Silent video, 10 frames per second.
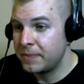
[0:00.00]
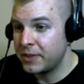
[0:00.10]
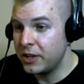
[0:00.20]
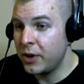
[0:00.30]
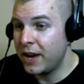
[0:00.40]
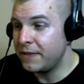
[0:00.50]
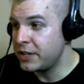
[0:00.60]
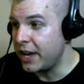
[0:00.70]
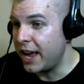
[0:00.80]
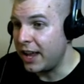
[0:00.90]
You have
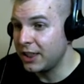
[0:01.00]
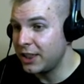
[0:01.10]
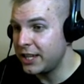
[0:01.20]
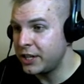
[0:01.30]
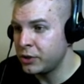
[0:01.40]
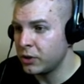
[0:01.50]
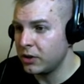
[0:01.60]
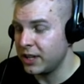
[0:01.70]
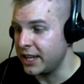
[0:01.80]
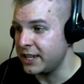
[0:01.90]
to
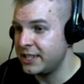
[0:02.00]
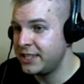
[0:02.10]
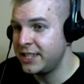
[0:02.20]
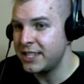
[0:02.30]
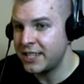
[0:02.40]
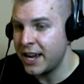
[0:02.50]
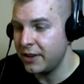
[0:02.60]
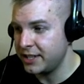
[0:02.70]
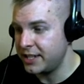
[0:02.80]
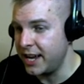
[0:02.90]
literally
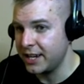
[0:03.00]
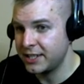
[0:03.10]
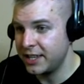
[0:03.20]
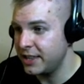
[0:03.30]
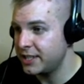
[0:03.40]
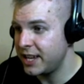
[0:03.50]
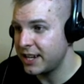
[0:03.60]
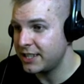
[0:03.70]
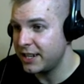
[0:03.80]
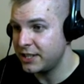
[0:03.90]
discount the text, the
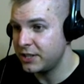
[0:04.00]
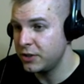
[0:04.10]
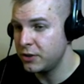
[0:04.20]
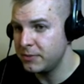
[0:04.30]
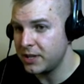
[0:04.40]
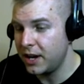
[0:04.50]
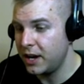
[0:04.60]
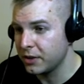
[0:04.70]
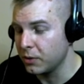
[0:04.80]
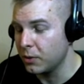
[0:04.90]
text that assumes
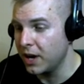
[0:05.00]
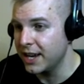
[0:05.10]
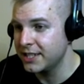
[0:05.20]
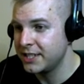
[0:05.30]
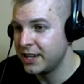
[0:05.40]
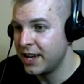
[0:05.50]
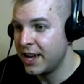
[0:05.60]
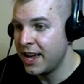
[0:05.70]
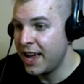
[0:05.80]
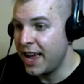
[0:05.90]
otherwise,
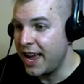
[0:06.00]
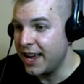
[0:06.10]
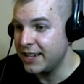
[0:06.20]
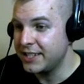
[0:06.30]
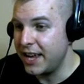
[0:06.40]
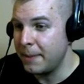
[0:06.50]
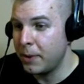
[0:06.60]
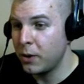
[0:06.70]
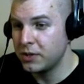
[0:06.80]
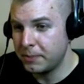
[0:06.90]
and
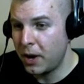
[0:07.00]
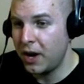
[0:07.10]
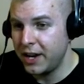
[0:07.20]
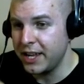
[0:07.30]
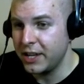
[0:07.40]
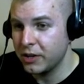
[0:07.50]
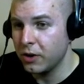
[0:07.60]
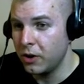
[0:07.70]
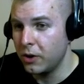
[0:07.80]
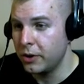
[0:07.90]
impose upon it
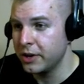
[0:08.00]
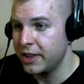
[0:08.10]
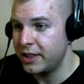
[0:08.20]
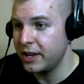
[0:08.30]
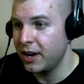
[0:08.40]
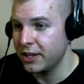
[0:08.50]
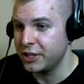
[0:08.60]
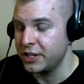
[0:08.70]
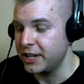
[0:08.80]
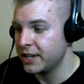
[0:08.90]
your own
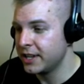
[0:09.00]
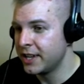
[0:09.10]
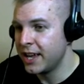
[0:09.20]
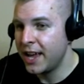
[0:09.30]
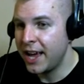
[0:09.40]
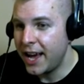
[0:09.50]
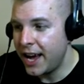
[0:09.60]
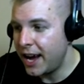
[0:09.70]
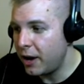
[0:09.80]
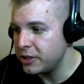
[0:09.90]
theology
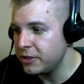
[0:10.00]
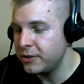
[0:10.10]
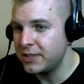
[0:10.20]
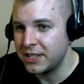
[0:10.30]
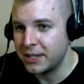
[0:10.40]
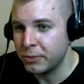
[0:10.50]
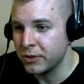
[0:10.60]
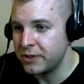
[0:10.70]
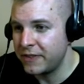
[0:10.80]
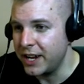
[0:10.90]
how do you use these as
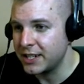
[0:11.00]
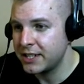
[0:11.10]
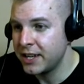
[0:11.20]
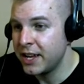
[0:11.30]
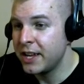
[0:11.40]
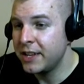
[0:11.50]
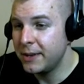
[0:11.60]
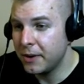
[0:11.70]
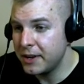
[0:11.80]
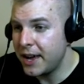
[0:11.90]
proof texts?
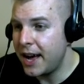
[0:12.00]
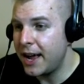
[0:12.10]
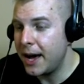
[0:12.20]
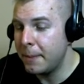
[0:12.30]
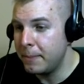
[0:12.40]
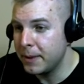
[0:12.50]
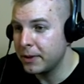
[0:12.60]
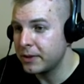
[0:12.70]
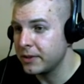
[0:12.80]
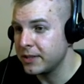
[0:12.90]
You are not a
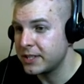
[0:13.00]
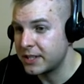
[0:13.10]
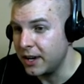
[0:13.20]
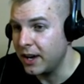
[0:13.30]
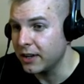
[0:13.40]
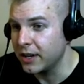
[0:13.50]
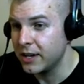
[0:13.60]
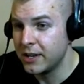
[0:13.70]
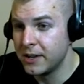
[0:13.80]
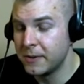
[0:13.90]
biblical scholar.
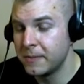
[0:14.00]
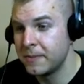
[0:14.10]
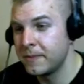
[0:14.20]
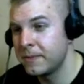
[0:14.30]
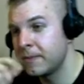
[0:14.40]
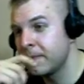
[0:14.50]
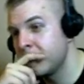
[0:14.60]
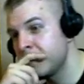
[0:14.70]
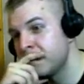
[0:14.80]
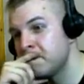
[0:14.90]
Deuteronomy
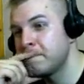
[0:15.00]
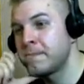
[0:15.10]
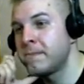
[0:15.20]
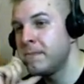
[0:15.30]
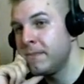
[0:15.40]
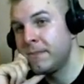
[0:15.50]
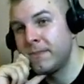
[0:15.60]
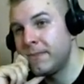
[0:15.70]
32 39.